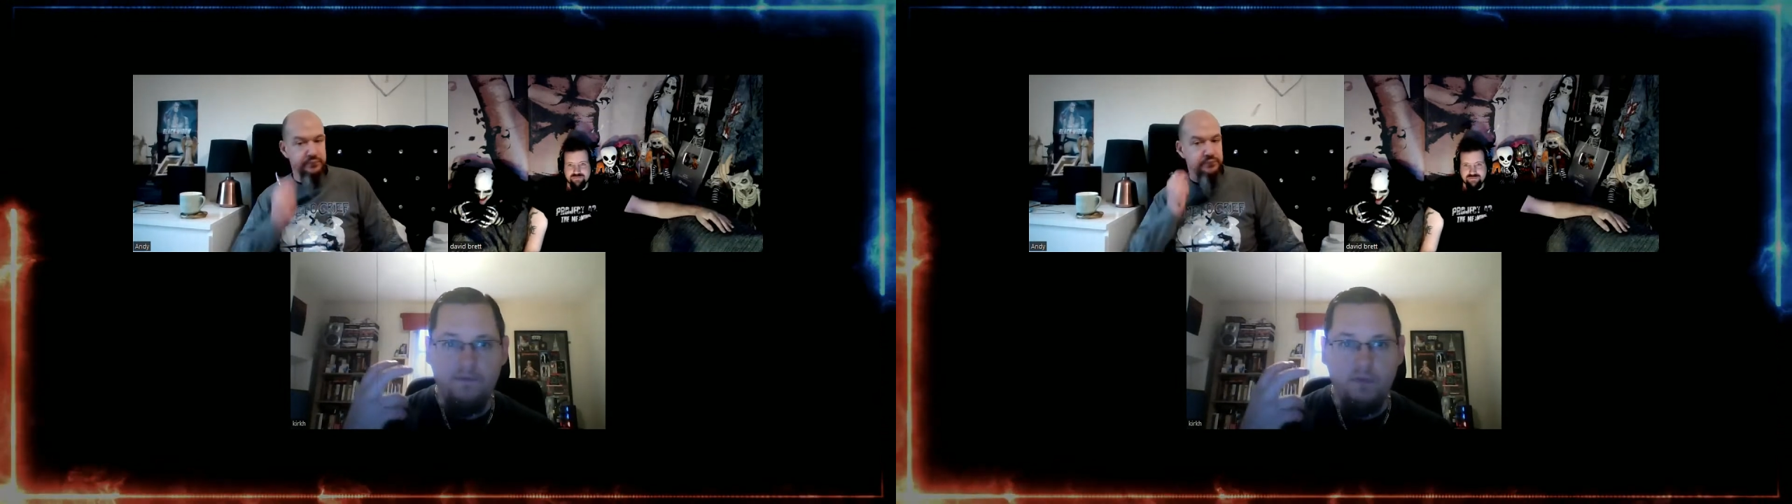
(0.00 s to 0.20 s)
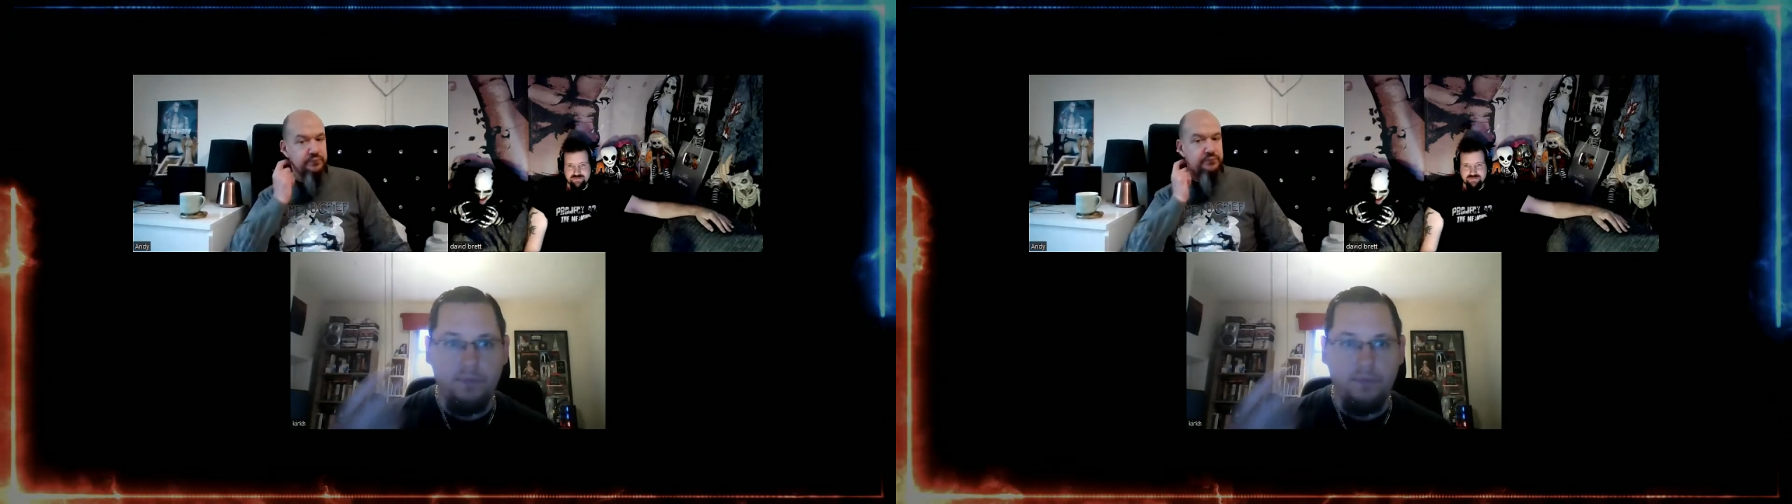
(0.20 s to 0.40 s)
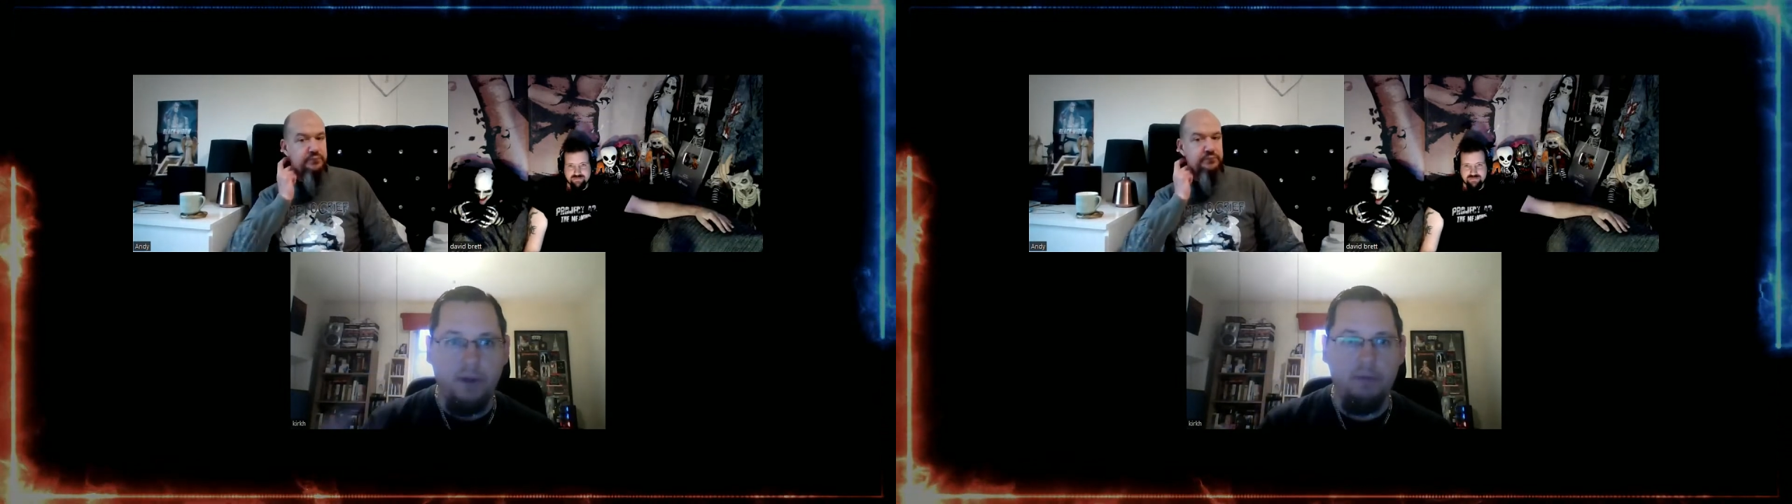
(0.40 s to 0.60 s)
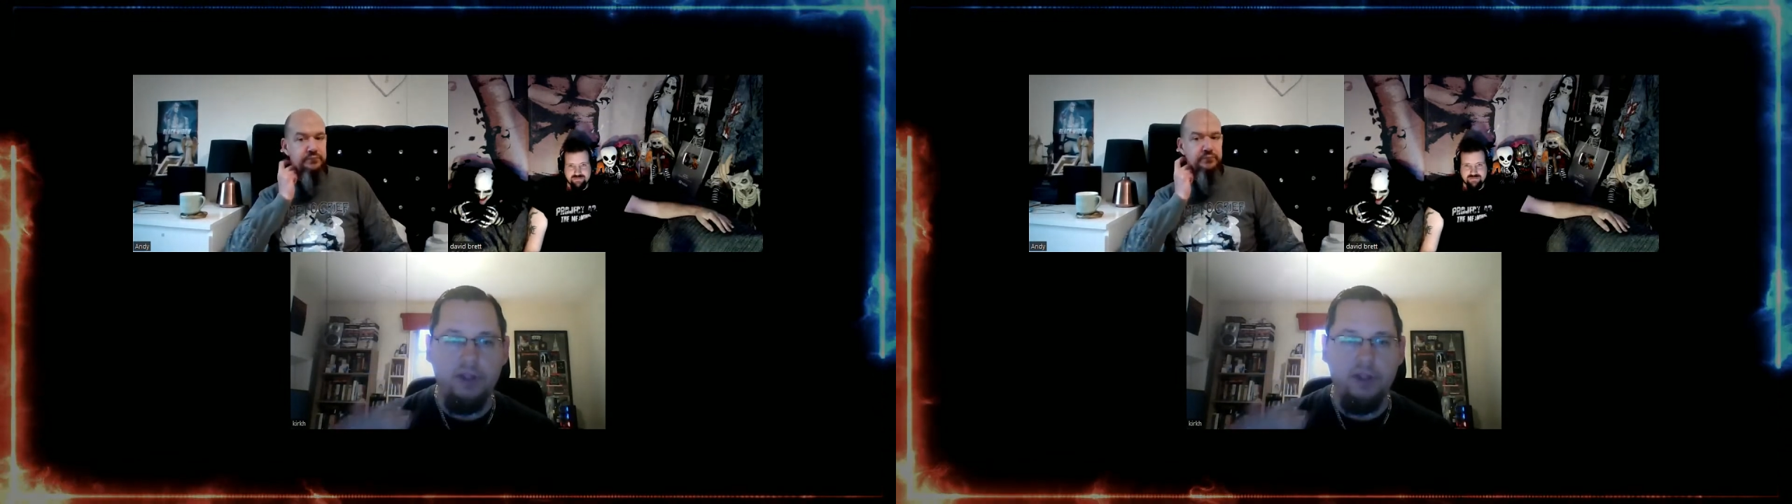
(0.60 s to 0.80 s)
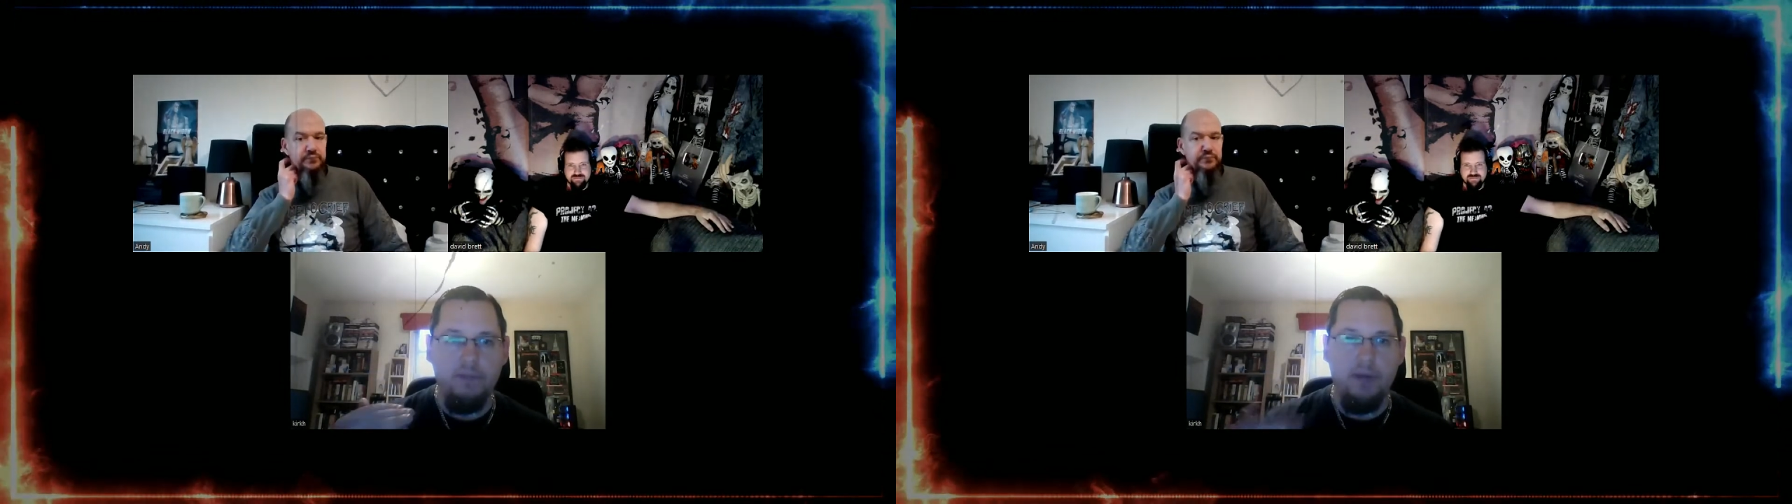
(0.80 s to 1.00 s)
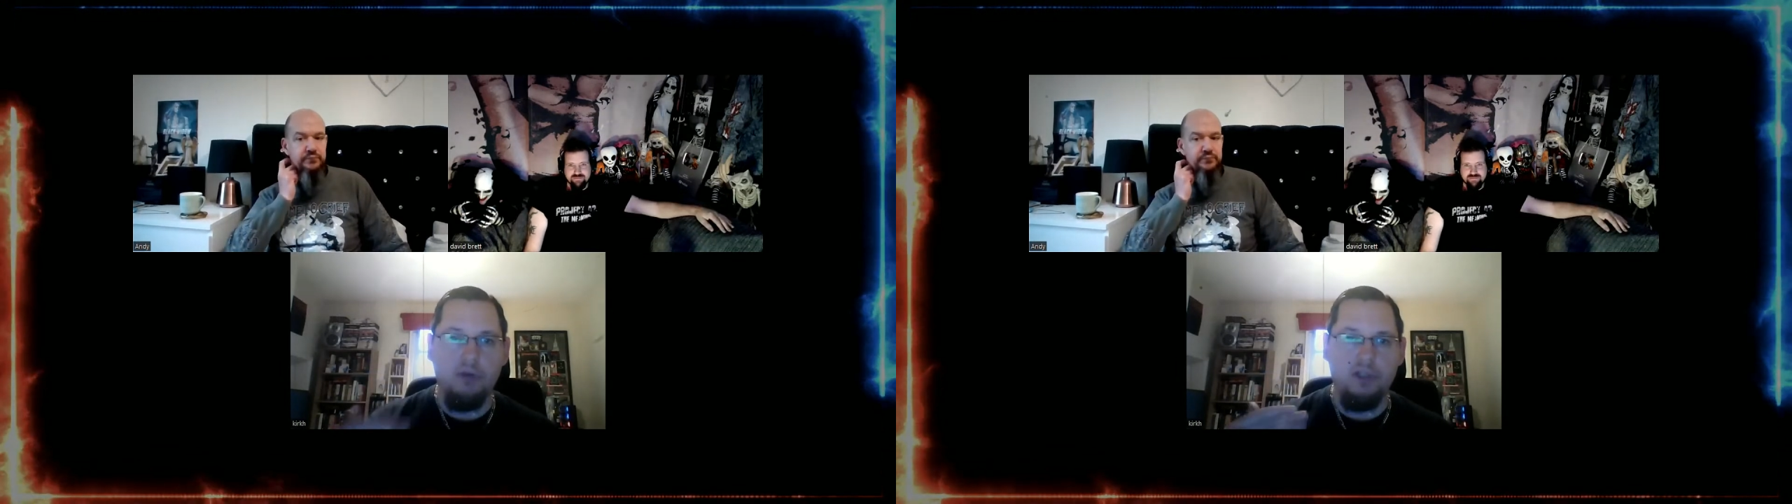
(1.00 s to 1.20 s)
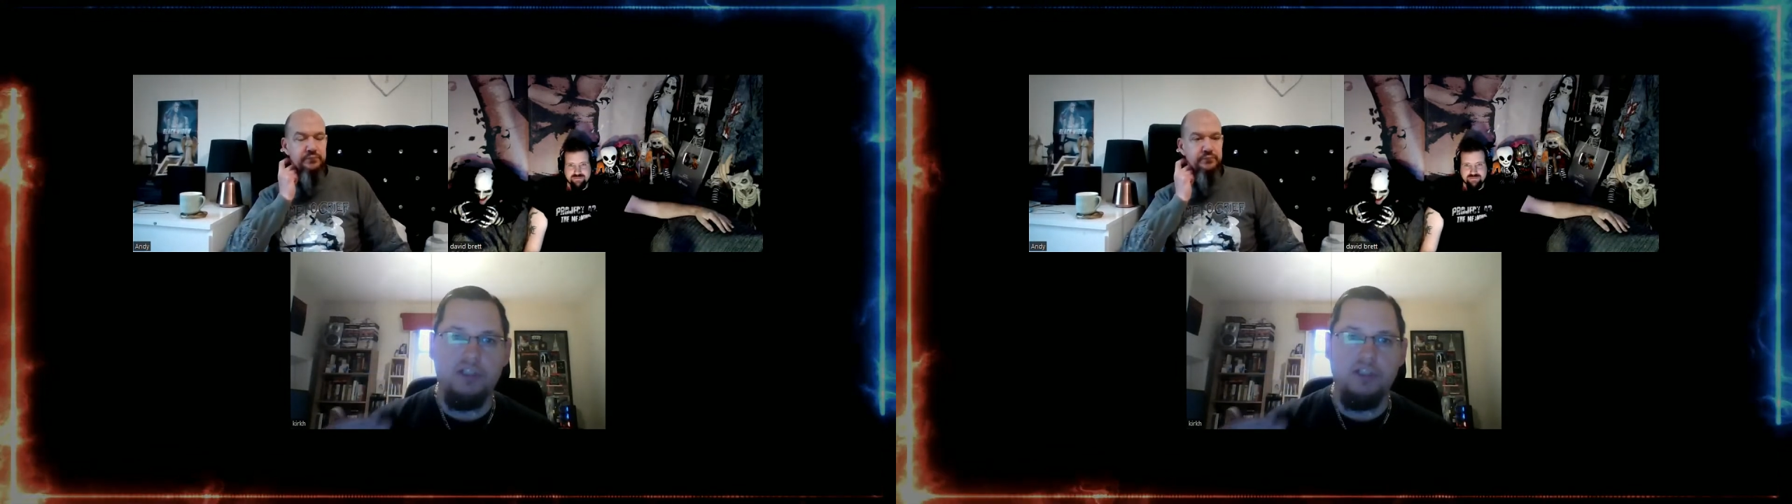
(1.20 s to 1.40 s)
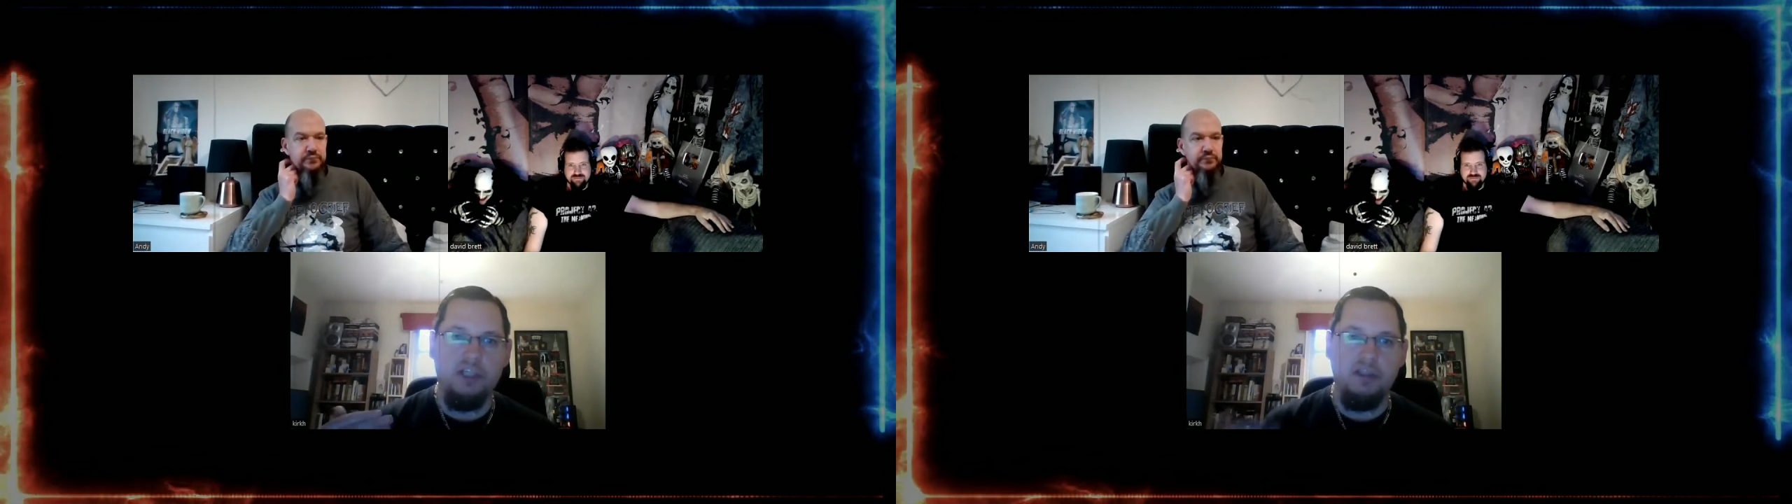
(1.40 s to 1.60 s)
probably the most
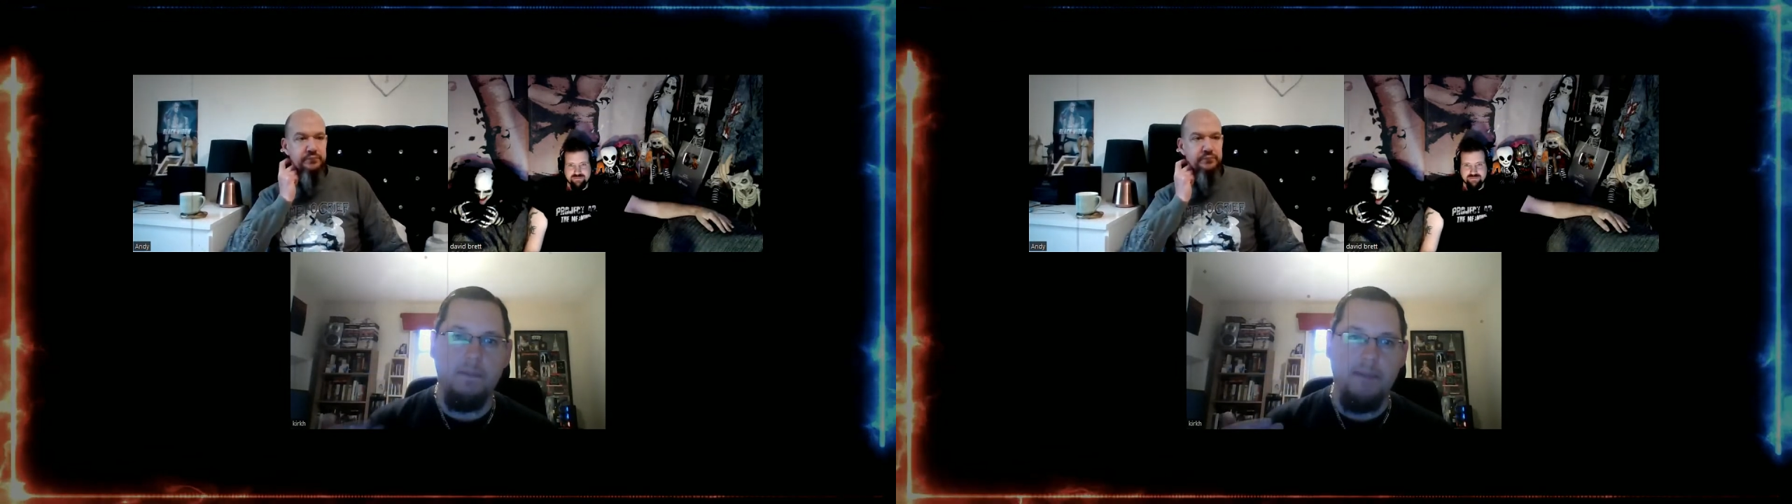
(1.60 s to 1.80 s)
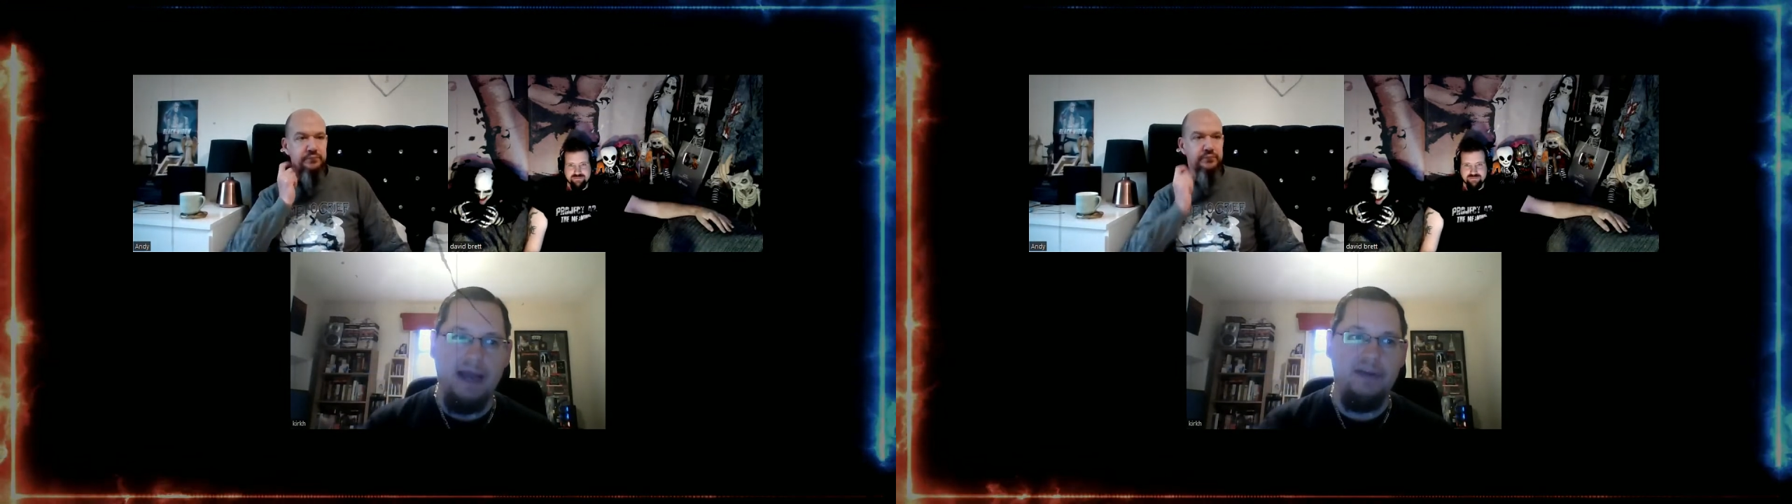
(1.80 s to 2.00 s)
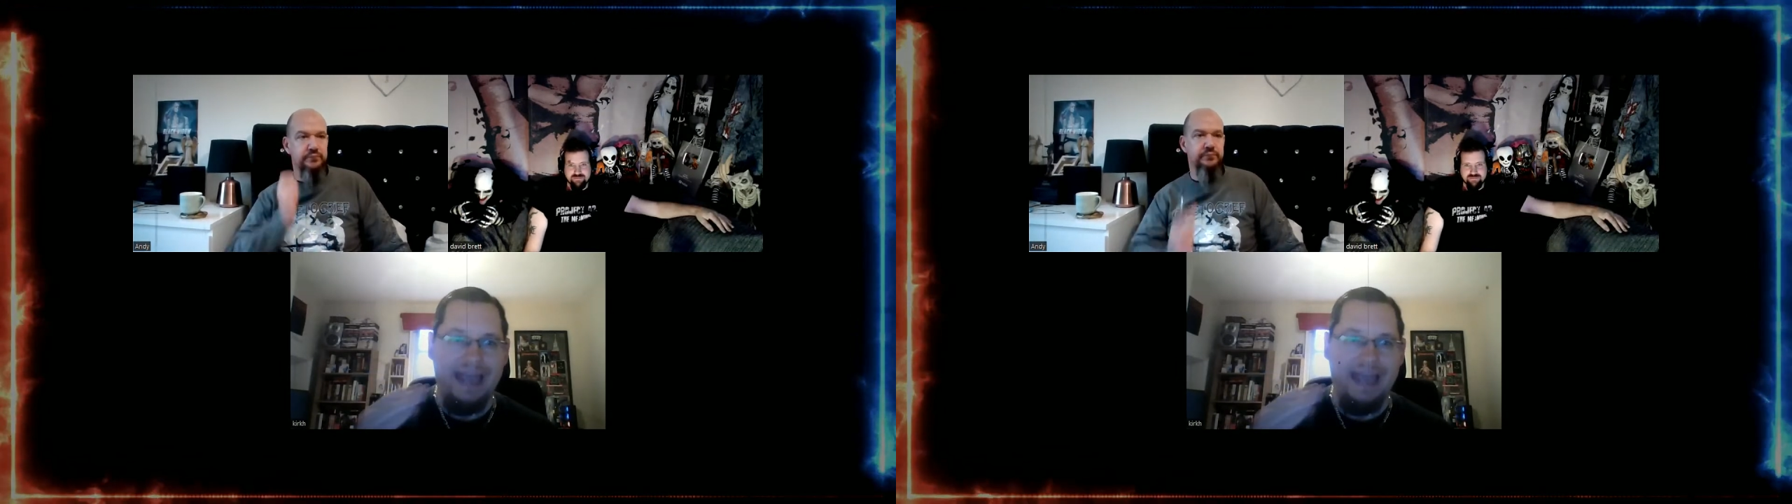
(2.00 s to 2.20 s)
consistent band.